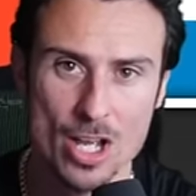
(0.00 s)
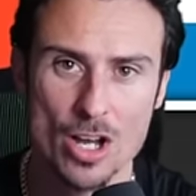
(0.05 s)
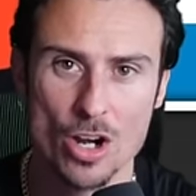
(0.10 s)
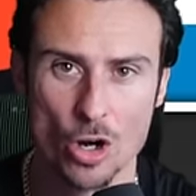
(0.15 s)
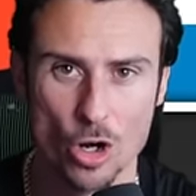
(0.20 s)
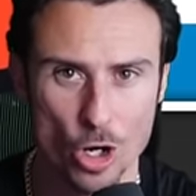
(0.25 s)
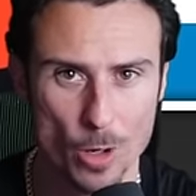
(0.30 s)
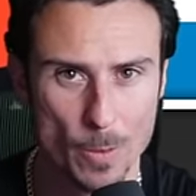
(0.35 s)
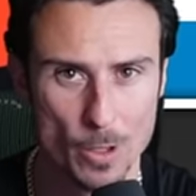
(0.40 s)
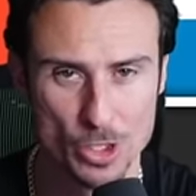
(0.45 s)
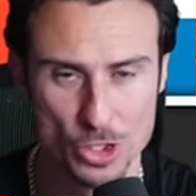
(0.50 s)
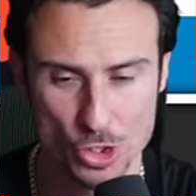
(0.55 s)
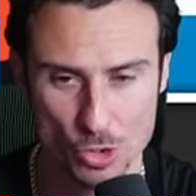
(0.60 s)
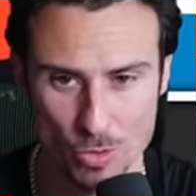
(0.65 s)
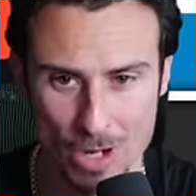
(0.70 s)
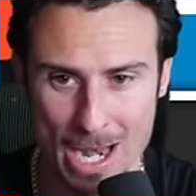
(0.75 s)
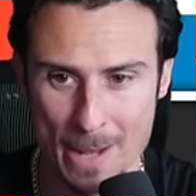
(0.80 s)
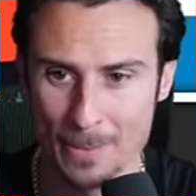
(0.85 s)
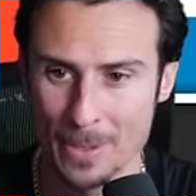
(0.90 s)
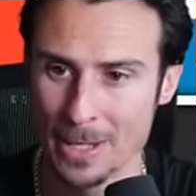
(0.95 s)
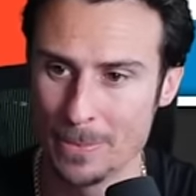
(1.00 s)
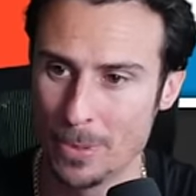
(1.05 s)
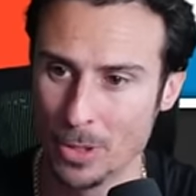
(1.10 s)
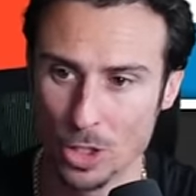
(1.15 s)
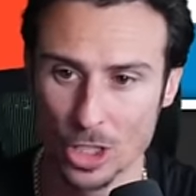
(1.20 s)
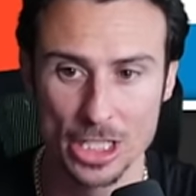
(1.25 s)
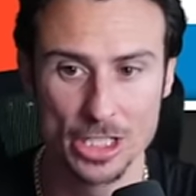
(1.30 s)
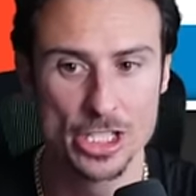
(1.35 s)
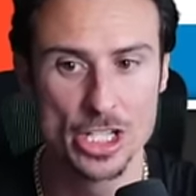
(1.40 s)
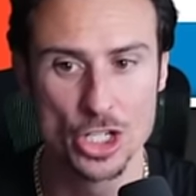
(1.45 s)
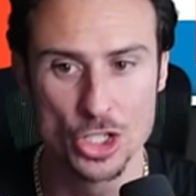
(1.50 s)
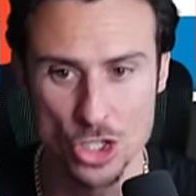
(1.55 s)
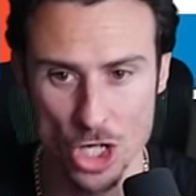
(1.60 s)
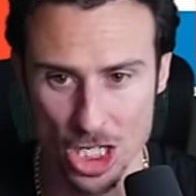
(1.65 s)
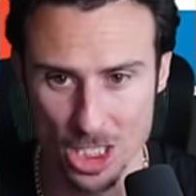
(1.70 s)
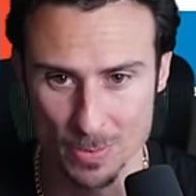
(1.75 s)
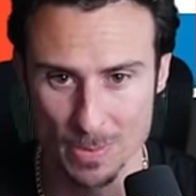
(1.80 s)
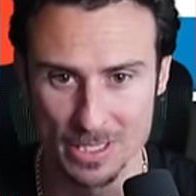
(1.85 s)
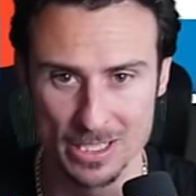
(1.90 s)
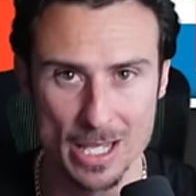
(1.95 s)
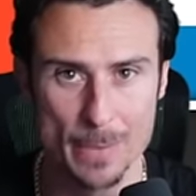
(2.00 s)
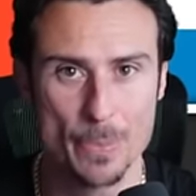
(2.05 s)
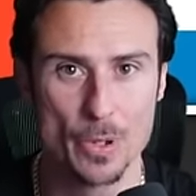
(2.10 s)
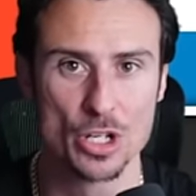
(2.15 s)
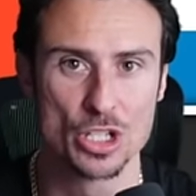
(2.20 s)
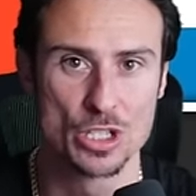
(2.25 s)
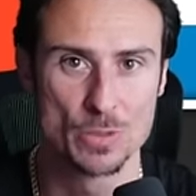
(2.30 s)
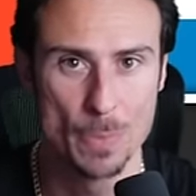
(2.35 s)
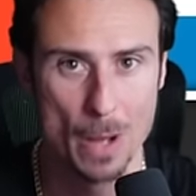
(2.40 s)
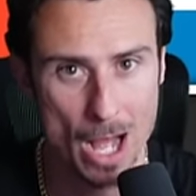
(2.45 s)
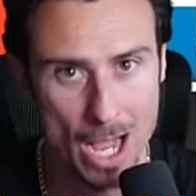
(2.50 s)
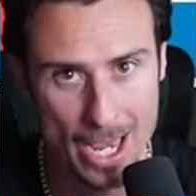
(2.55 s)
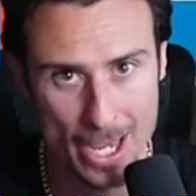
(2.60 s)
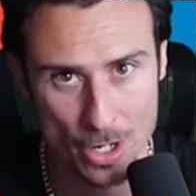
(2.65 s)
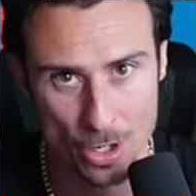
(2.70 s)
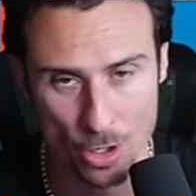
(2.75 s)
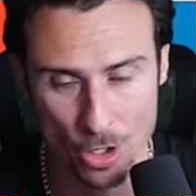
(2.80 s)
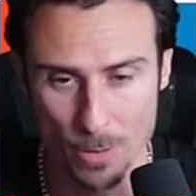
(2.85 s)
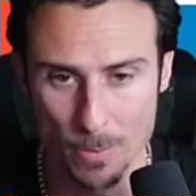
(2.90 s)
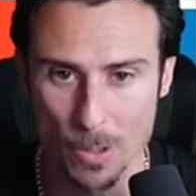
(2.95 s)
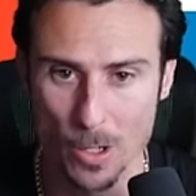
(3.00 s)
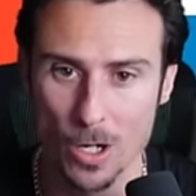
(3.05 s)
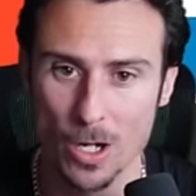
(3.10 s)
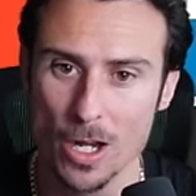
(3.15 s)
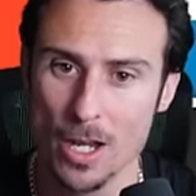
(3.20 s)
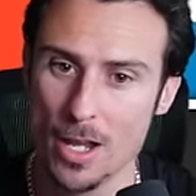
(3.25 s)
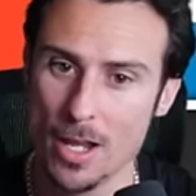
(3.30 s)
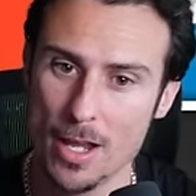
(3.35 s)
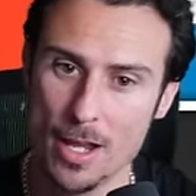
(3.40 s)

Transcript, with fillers: Herbert scrambling, but look at the adjustments. They put a spy on Herbert.